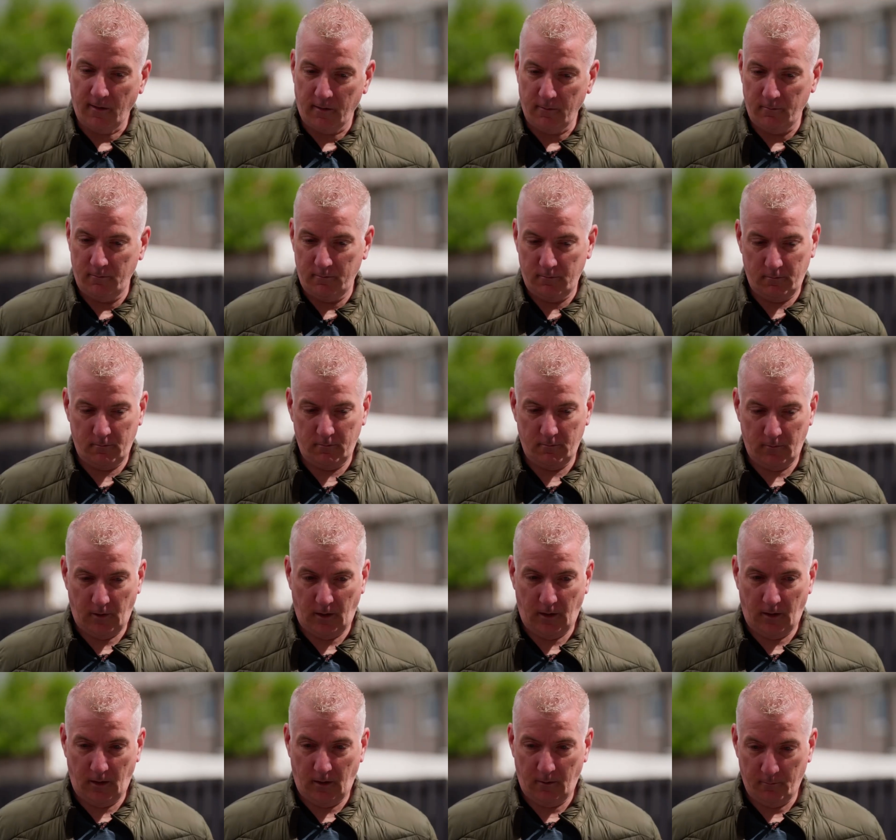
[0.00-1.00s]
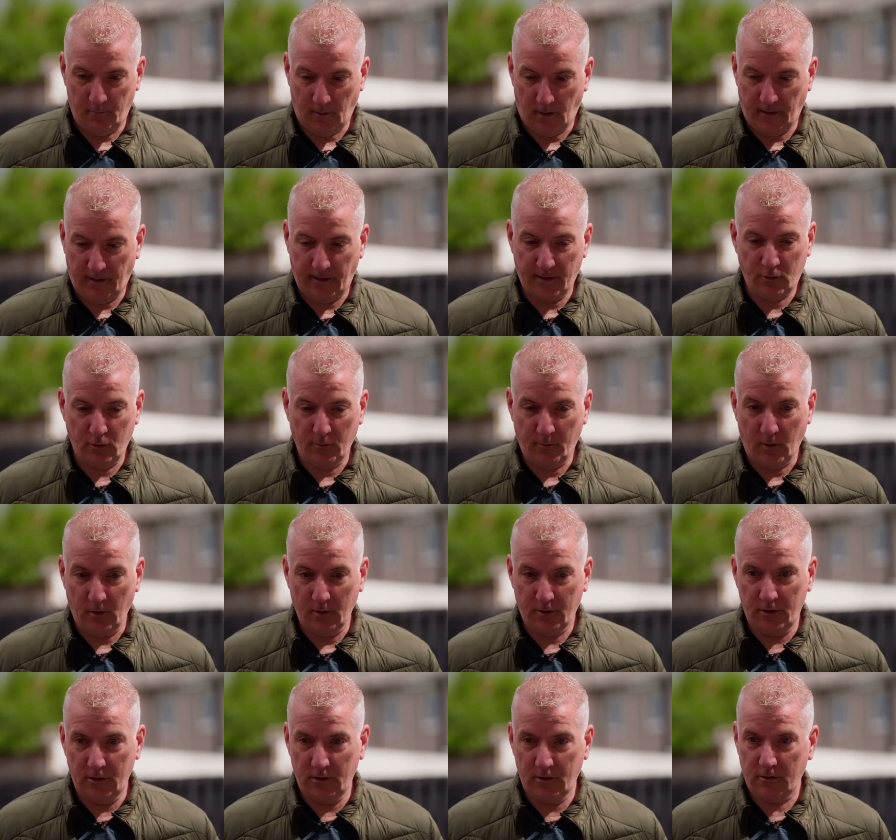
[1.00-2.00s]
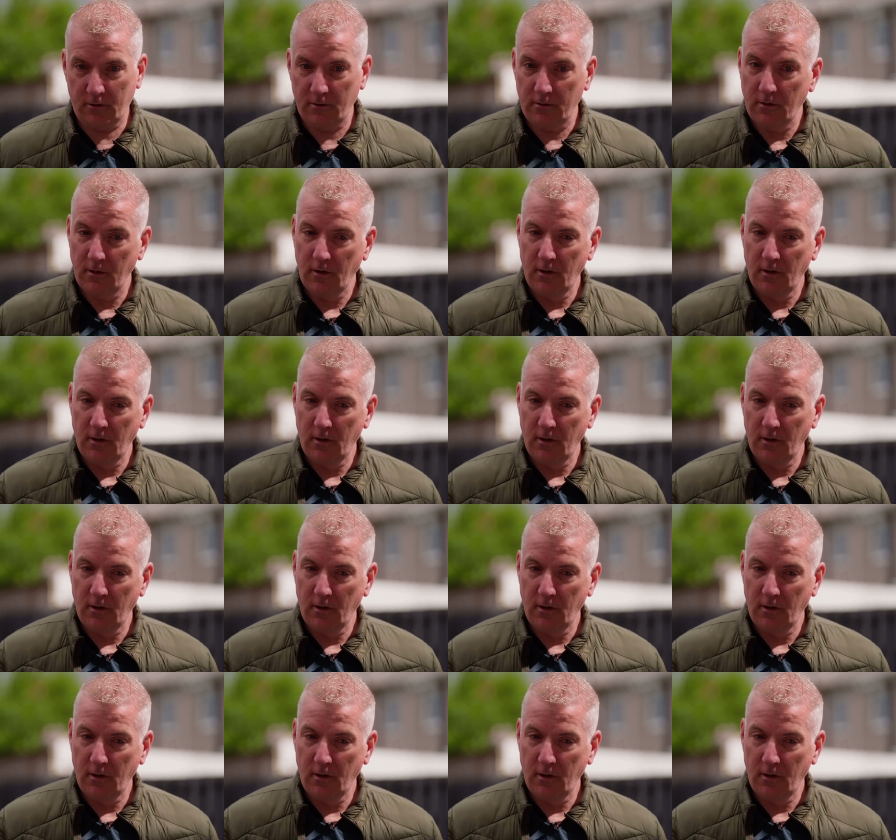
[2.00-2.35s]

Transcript: up my kestrel boxes